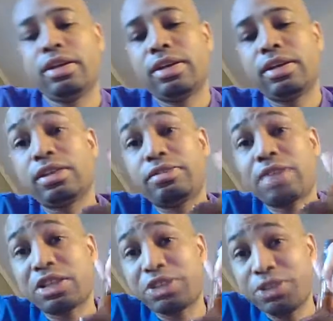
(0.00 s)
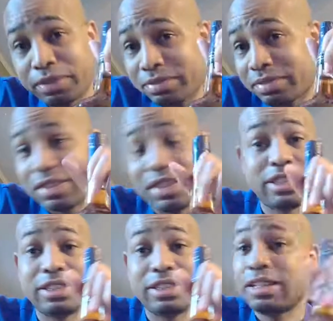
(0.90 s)
Cavassier.
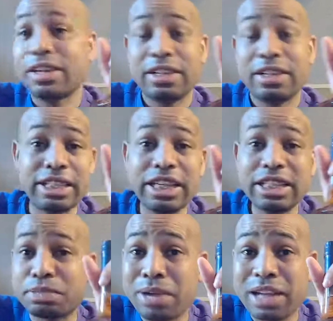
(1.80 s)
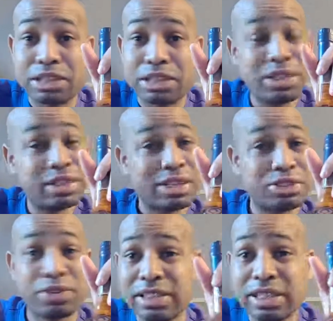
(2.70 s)
They need to sponsor me because I
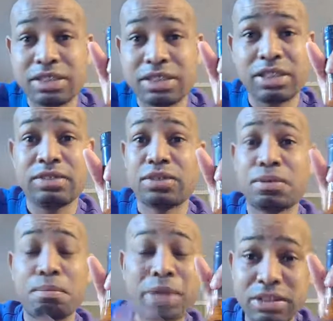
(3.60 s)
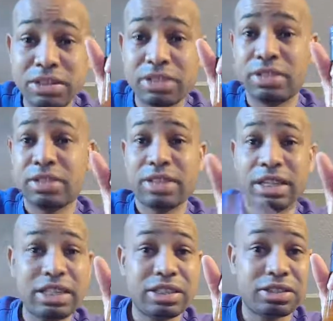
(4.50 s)
drink this shit so much. They
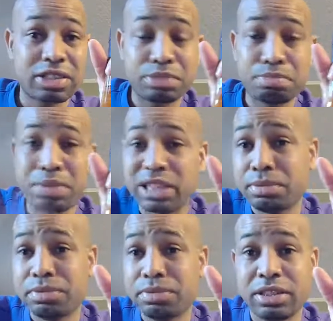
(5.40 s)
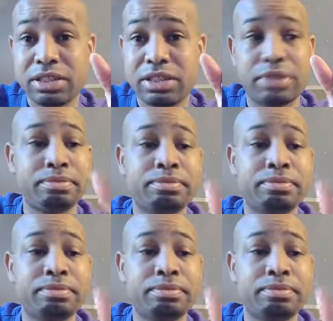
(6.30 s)
need to start sponsoring me for this shit.